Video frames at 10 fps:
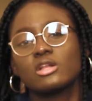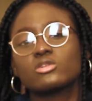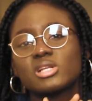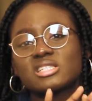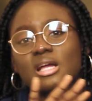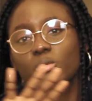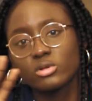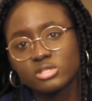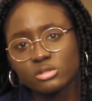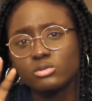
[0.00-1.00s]
just understand
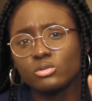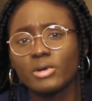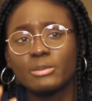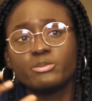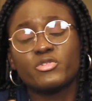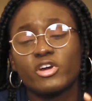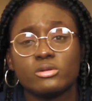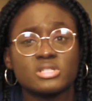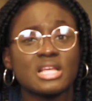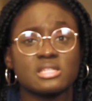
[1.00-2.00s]
what you and before
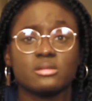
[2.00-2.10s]
you start